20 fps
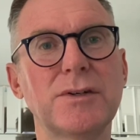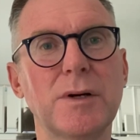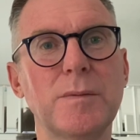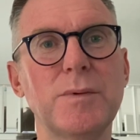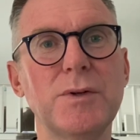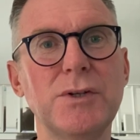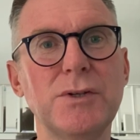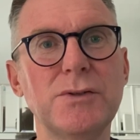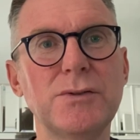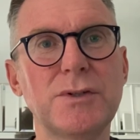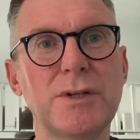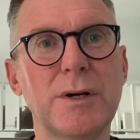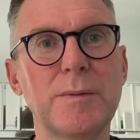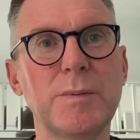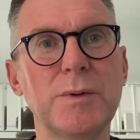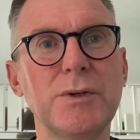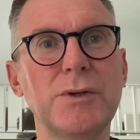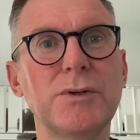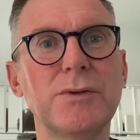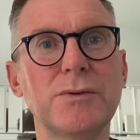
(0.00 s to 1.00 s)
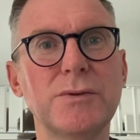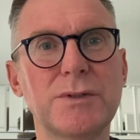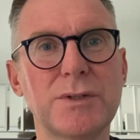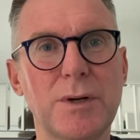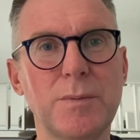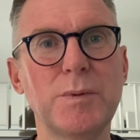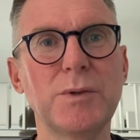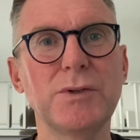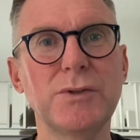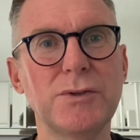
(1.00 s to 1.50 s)

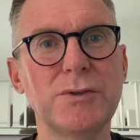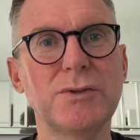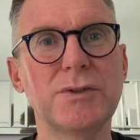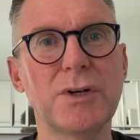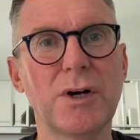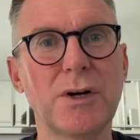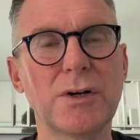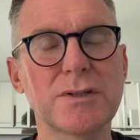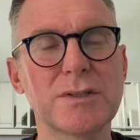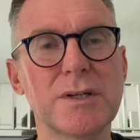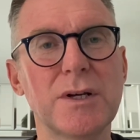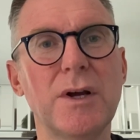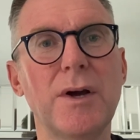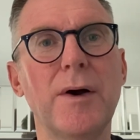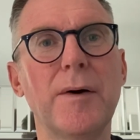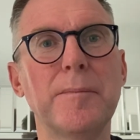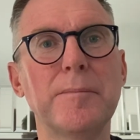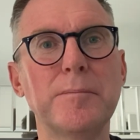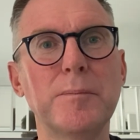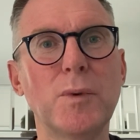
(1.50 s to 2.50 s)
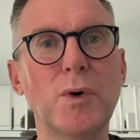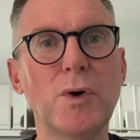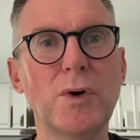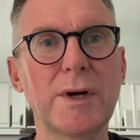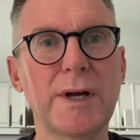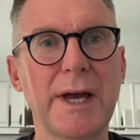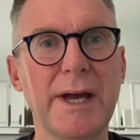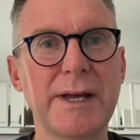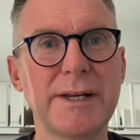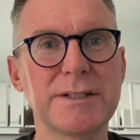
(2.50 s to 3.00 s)

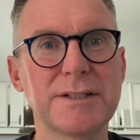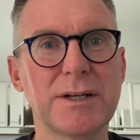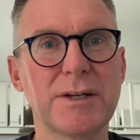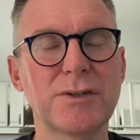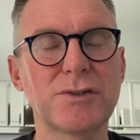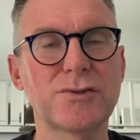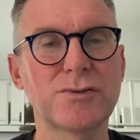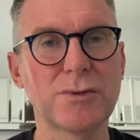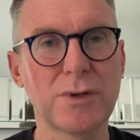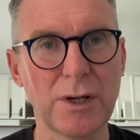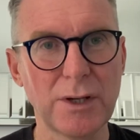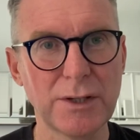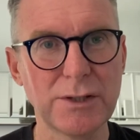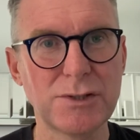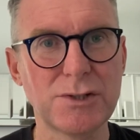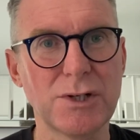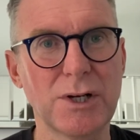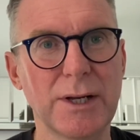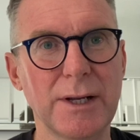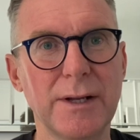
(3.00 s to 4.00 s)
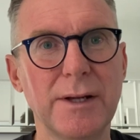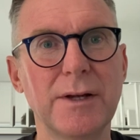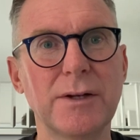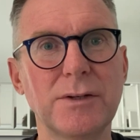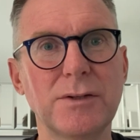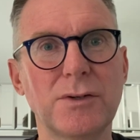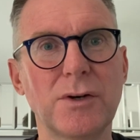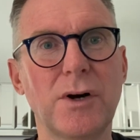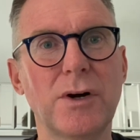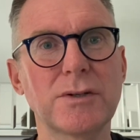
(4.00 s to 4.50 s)

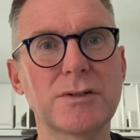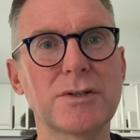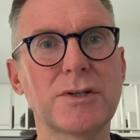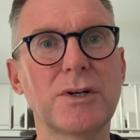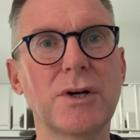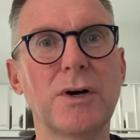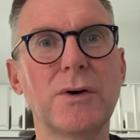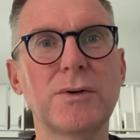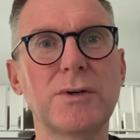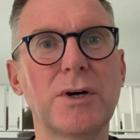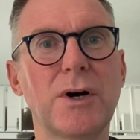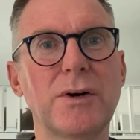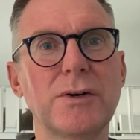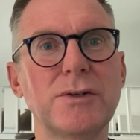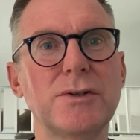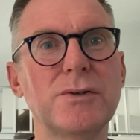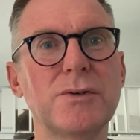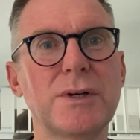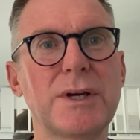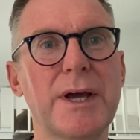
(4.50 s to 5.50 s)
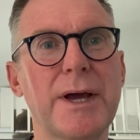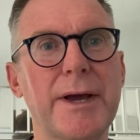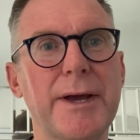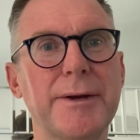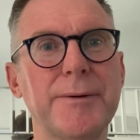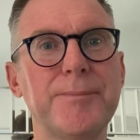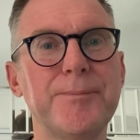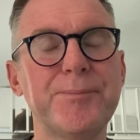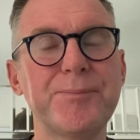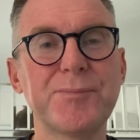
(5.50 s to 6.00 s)
www.moorgateandrology.co.uk.